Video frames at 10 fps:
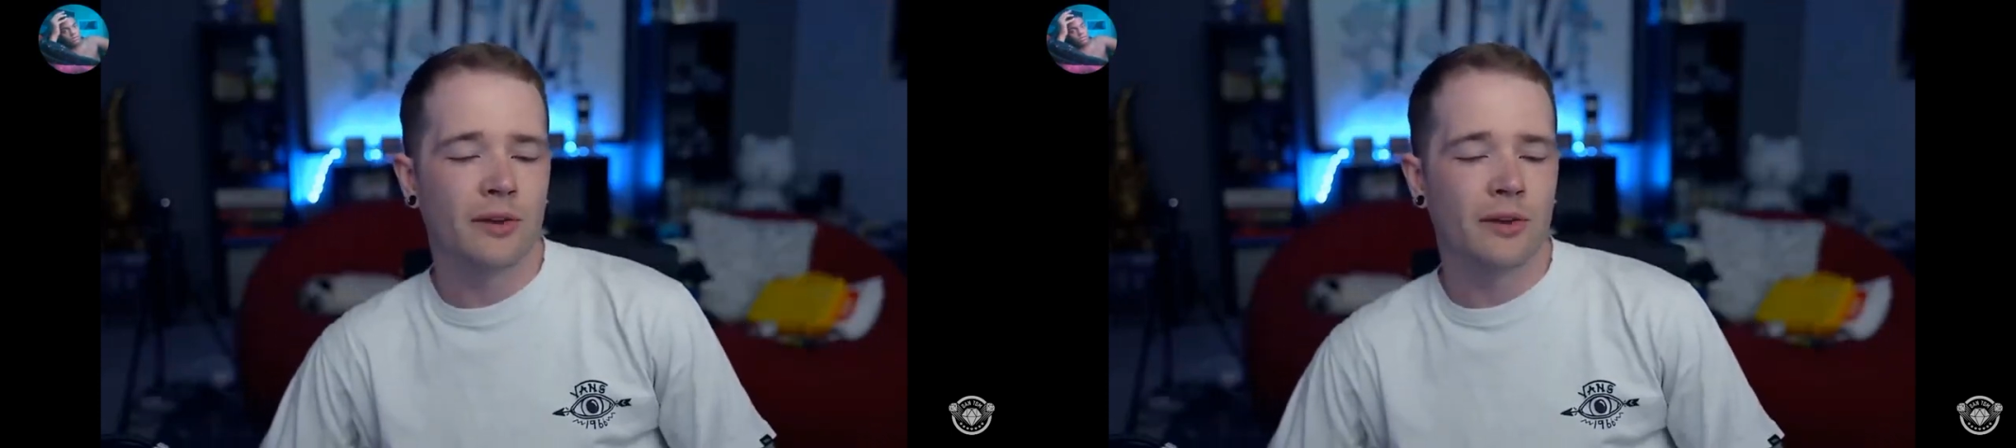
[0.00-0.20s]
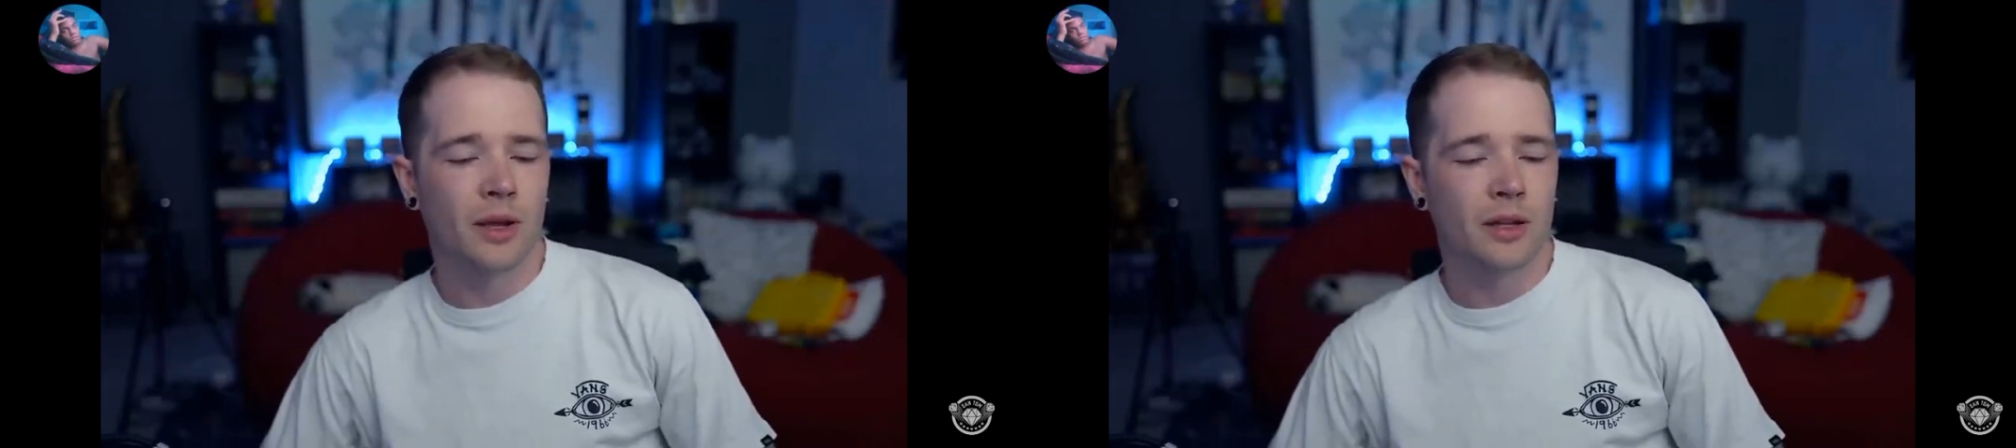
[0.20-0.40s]

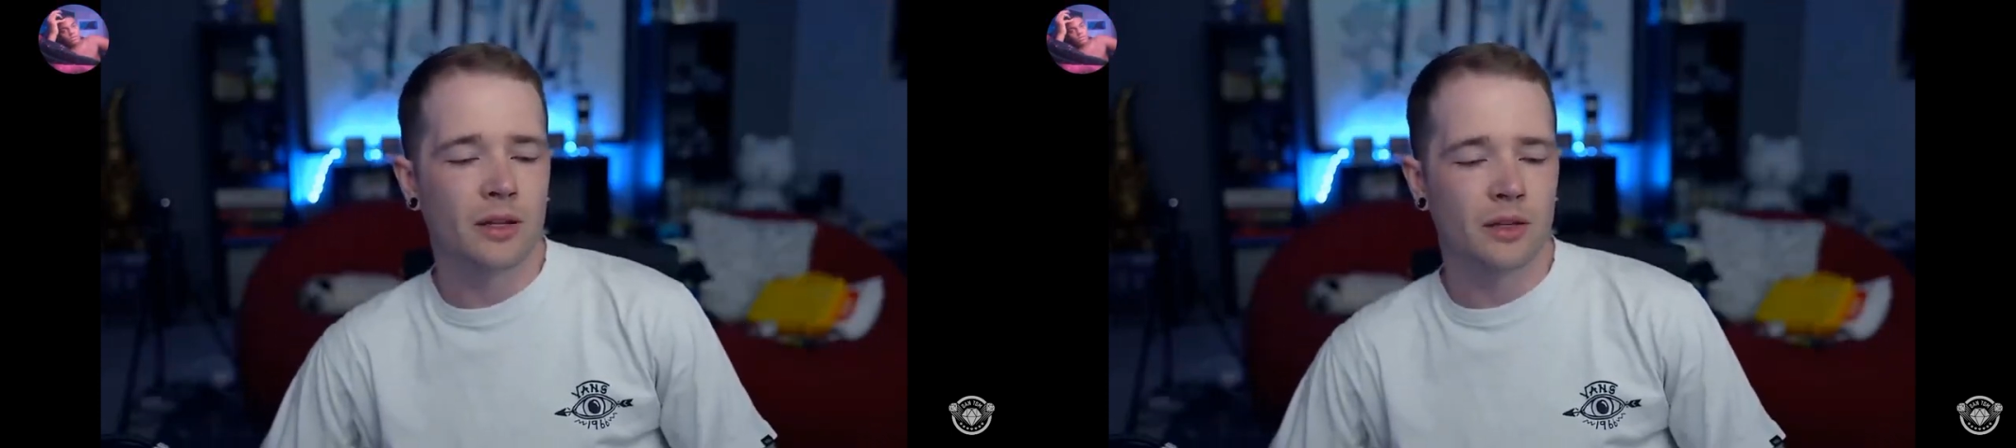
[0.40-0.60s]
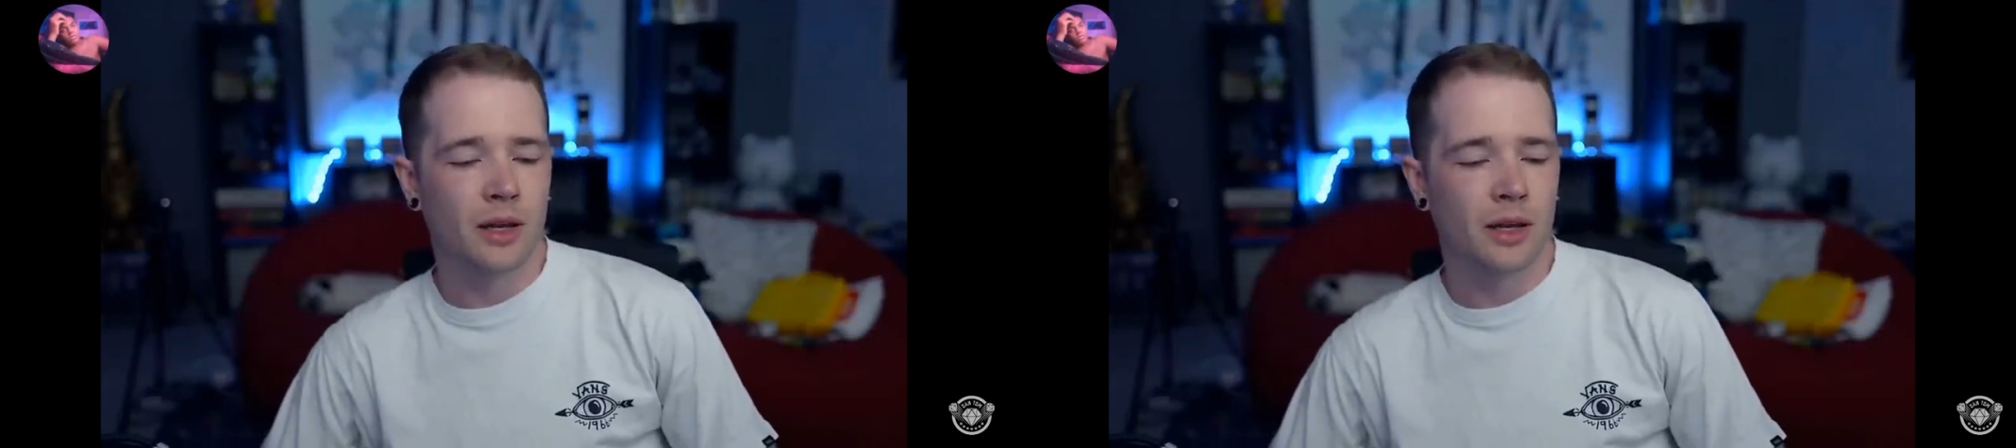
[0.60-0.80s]
and like it
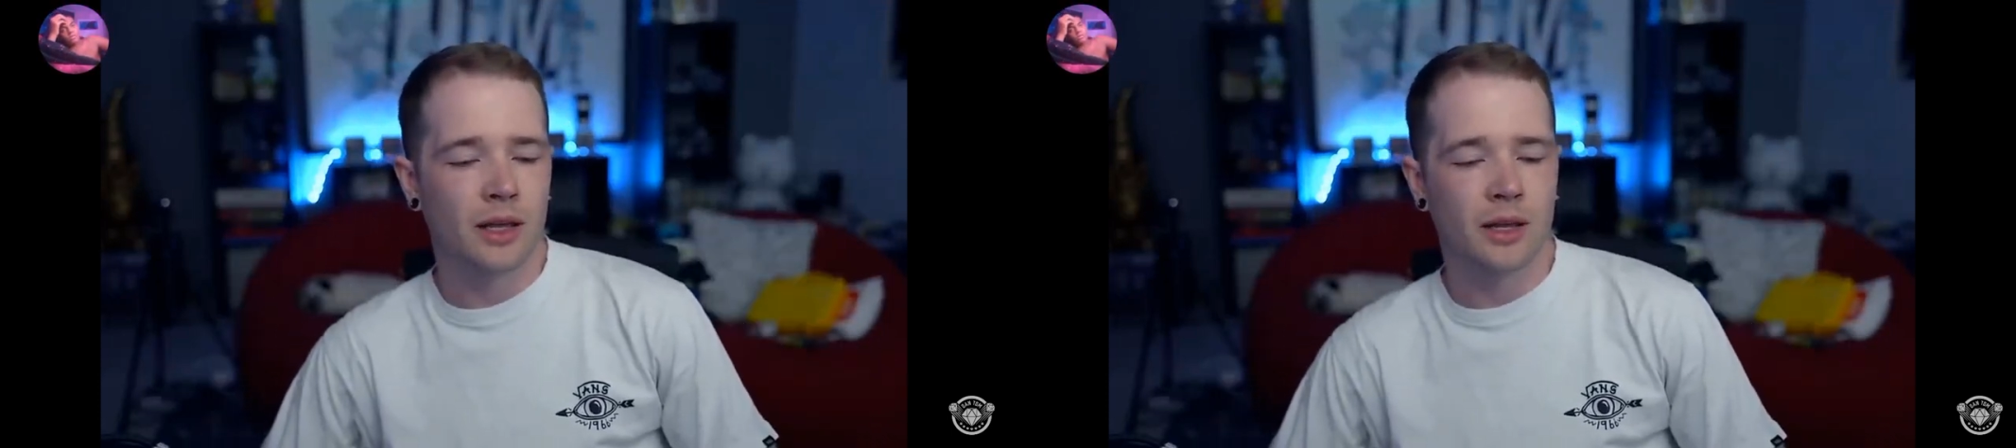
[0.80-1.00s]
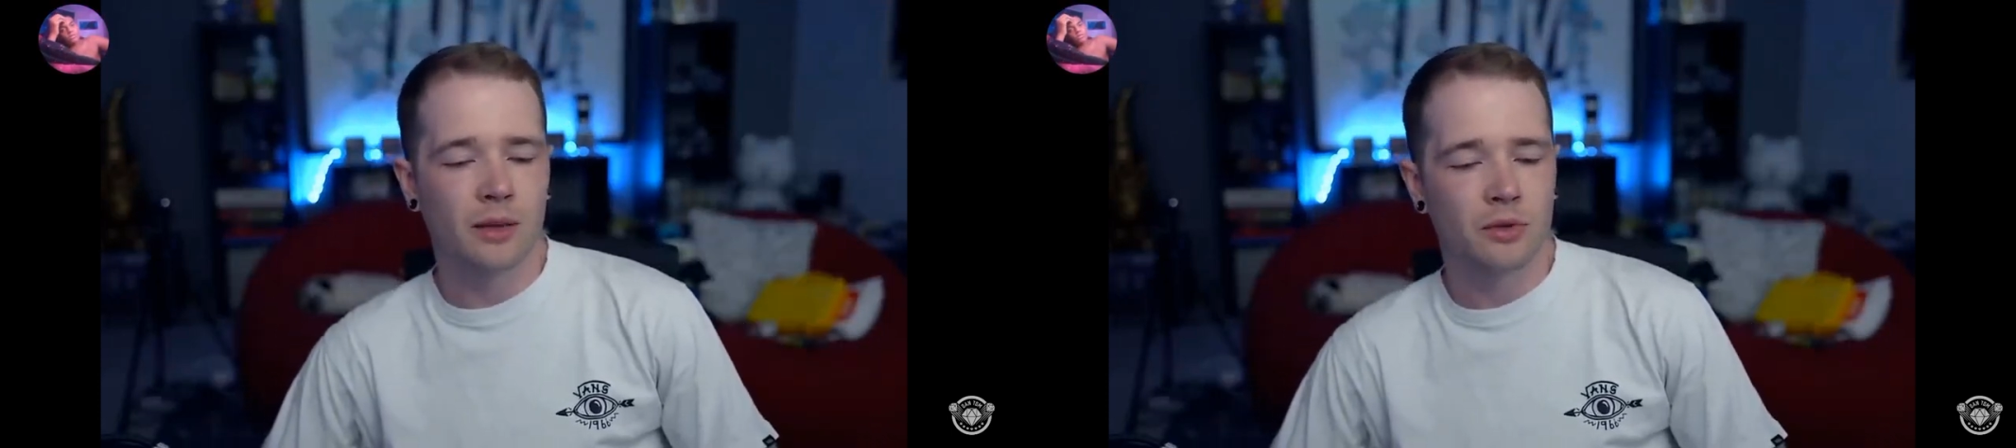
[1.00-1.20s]

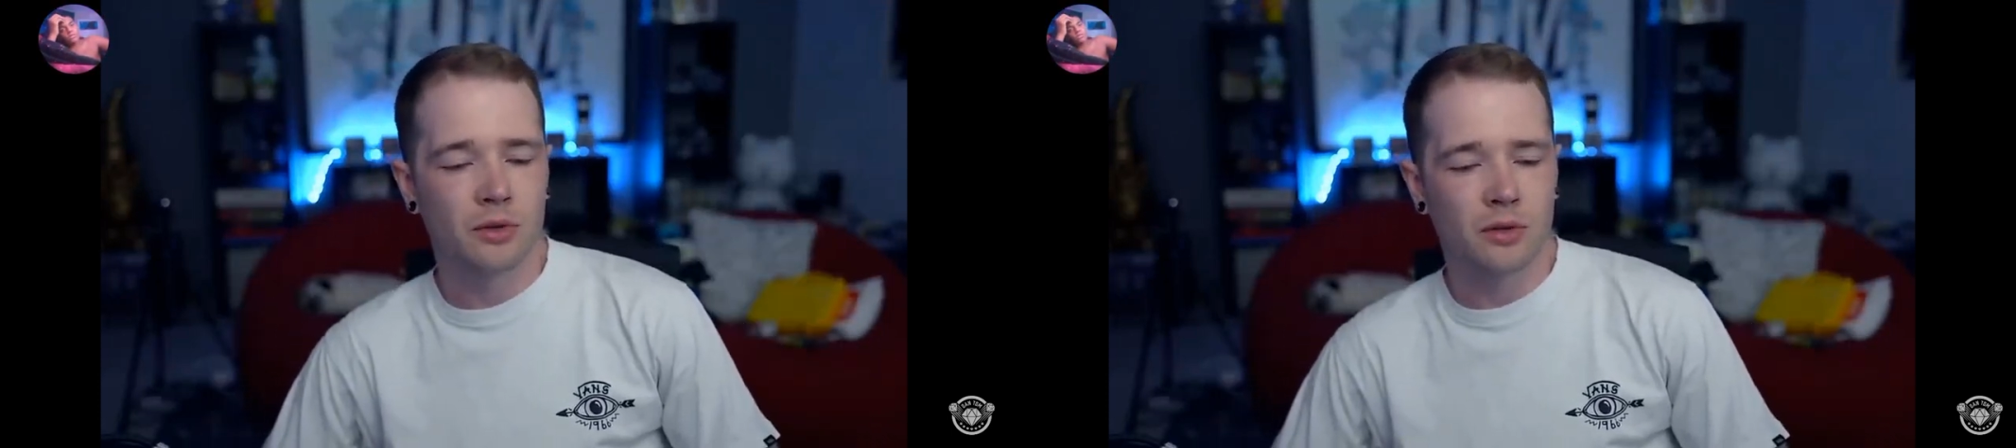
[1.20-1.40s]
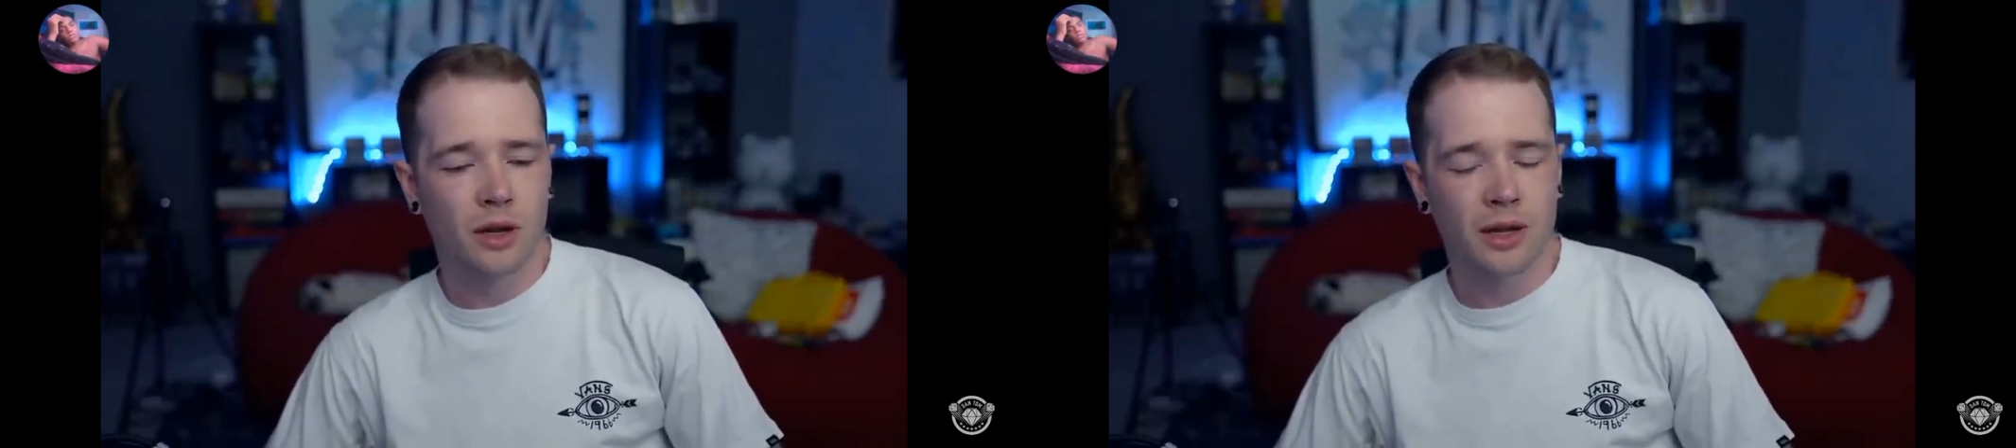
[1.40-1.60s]
keeps I keep
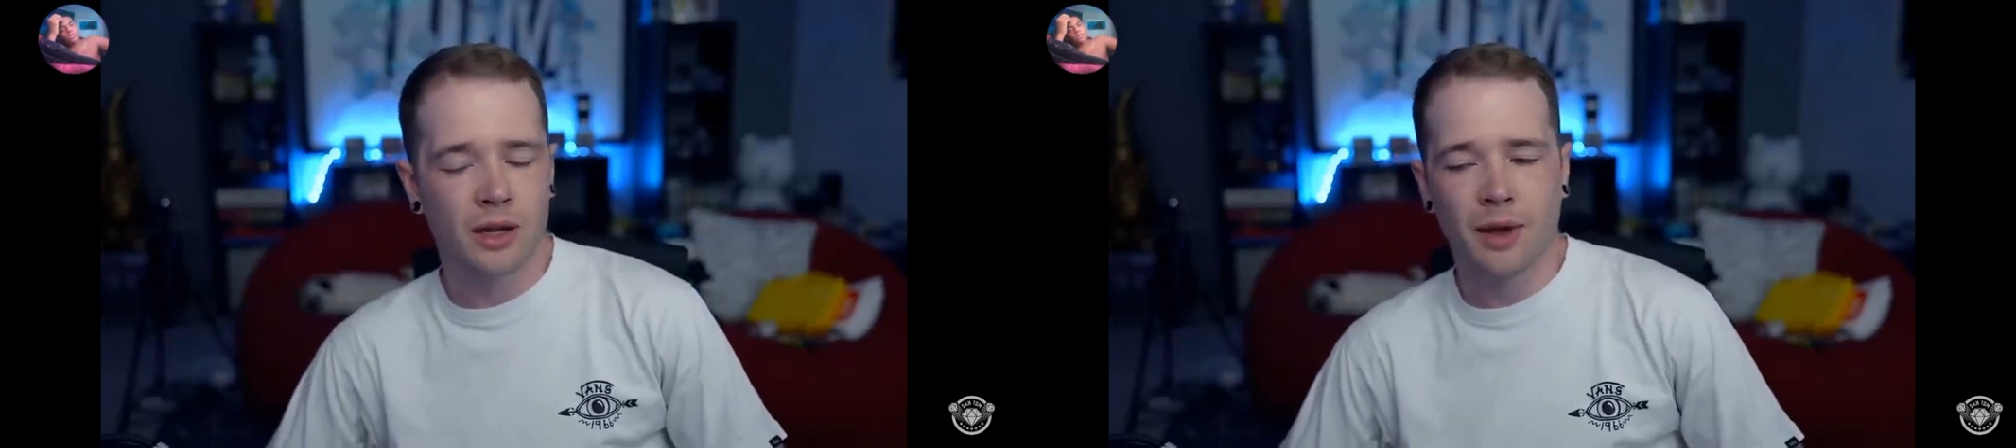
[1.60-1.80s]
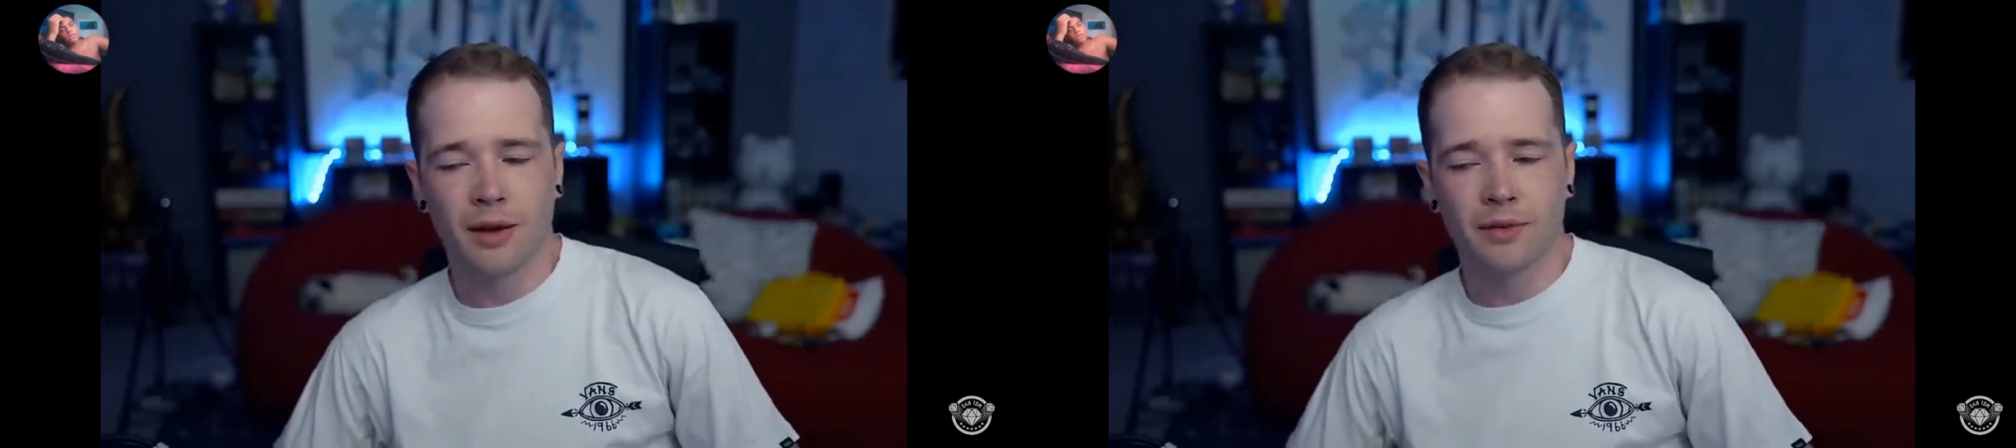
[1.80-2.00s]
having
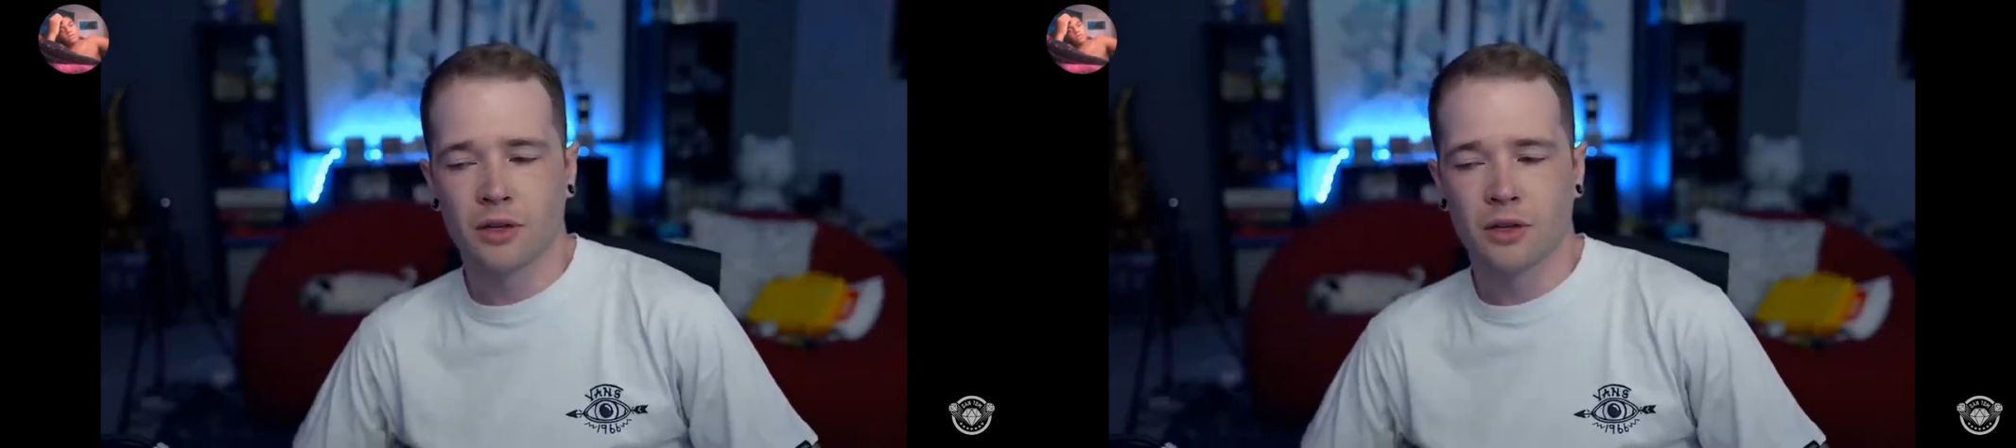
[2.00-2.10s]
to